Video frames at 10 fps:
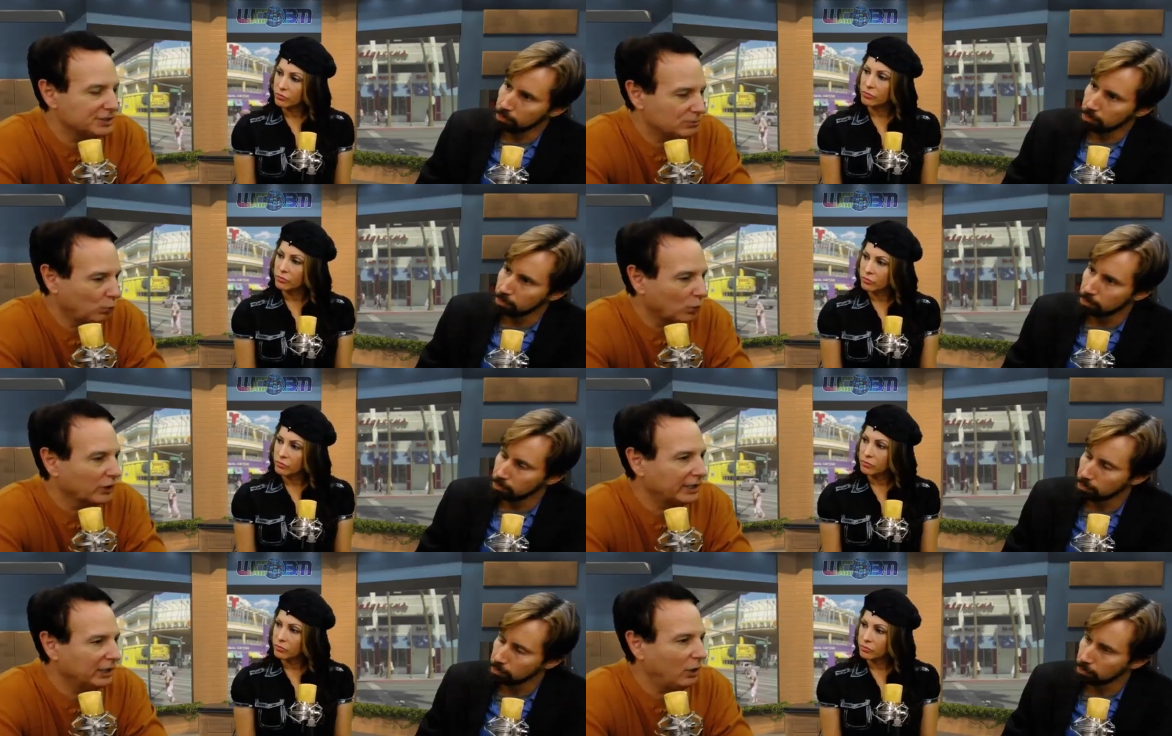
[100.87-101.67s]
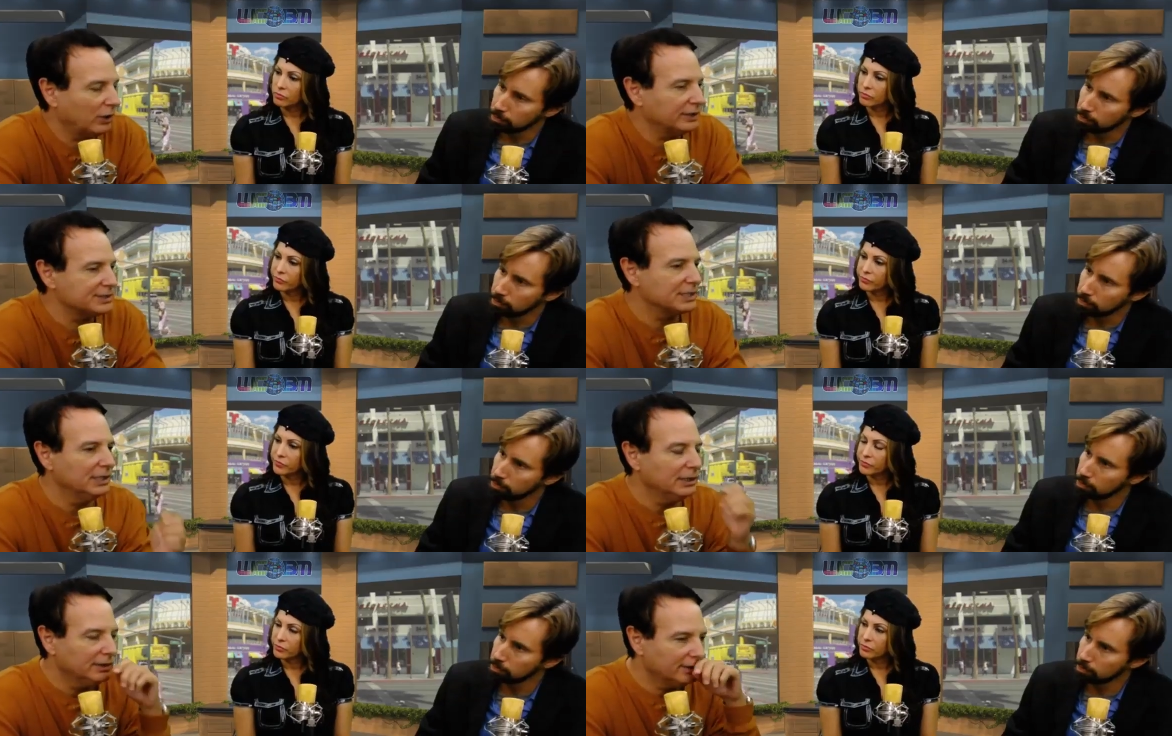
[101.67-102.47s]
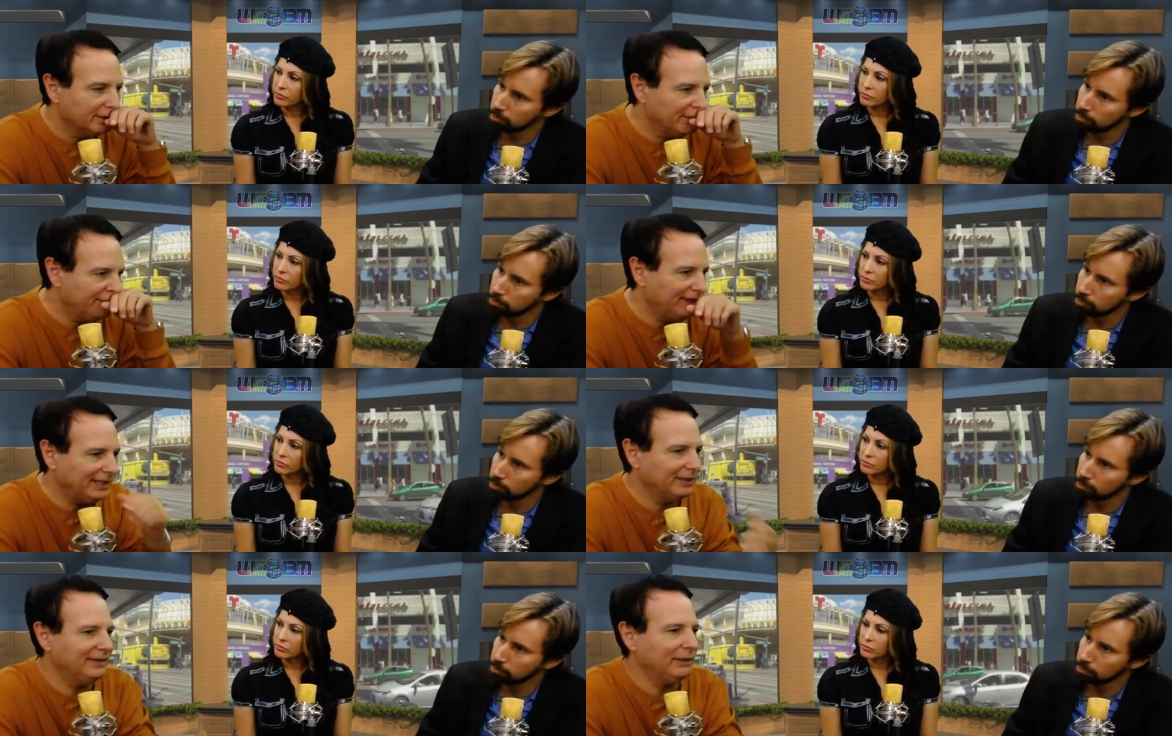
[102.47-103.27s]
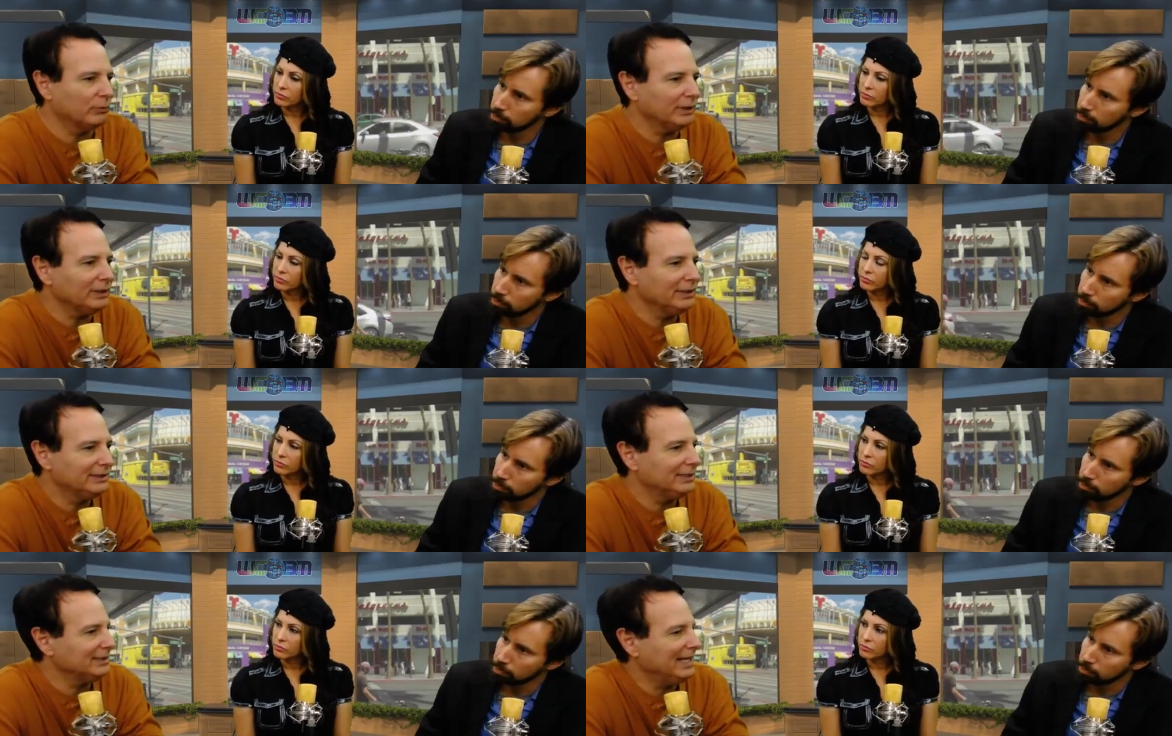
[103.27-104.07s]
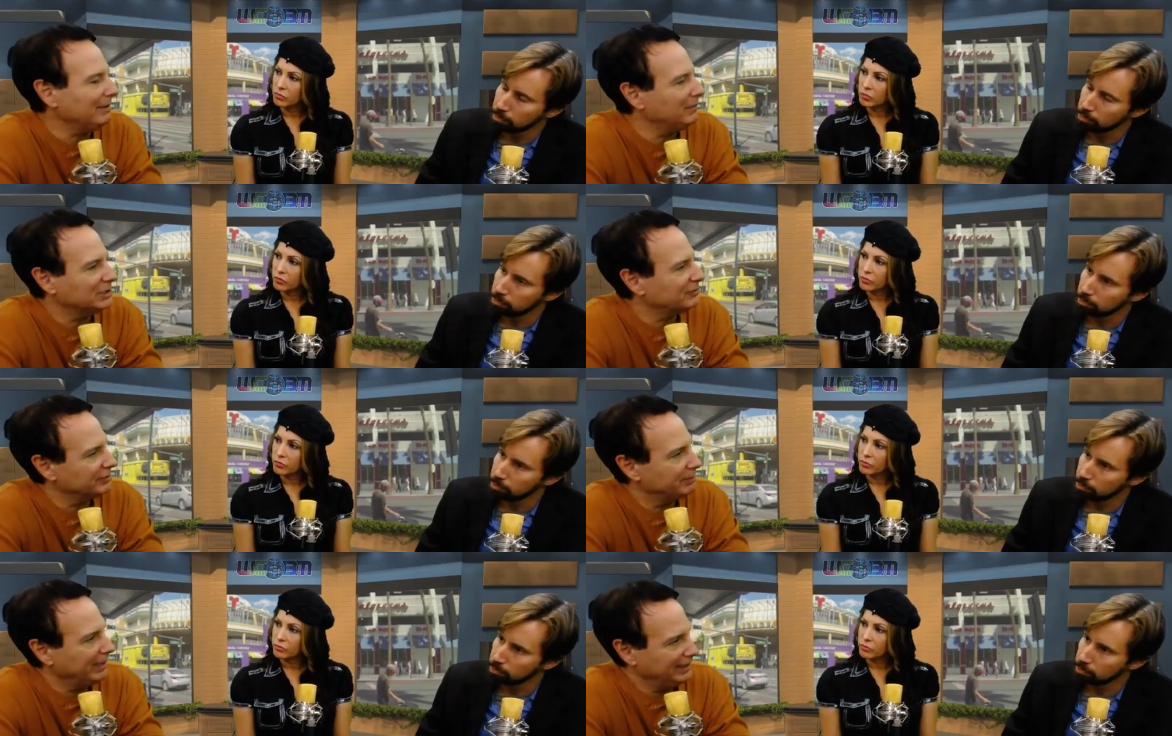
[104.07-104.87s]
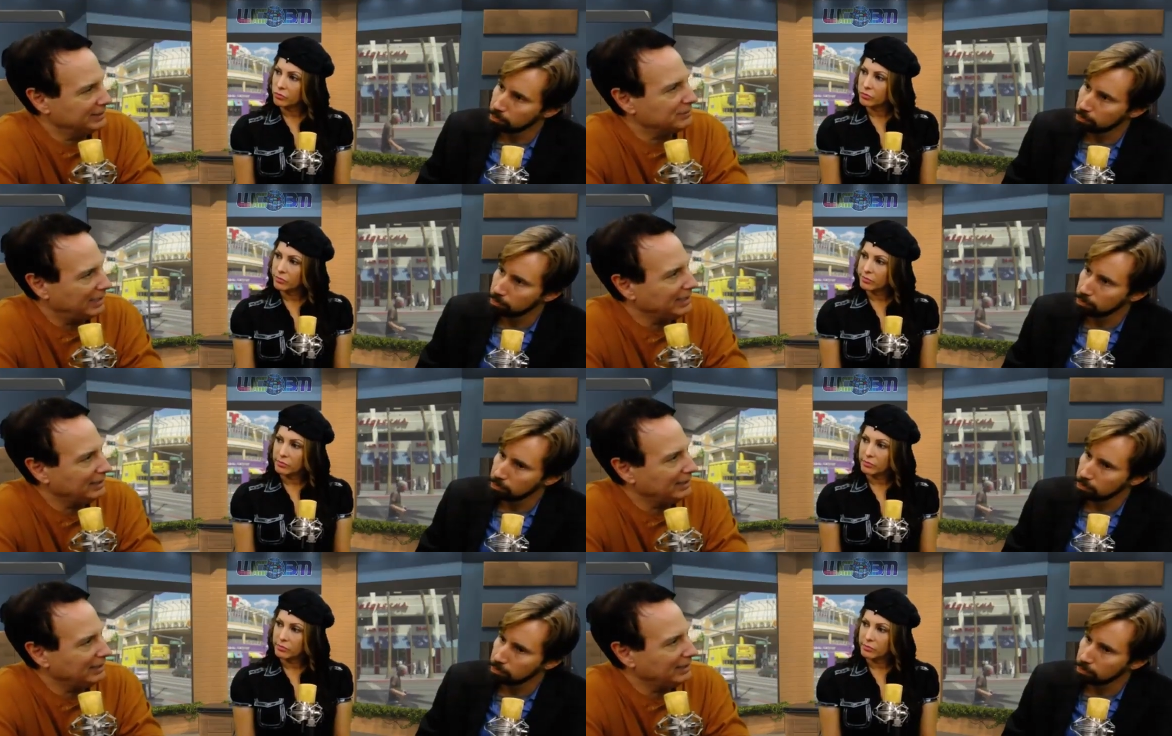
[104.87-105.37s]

Speaker 1: working artists. They they really didn't get much for their paintings, right? I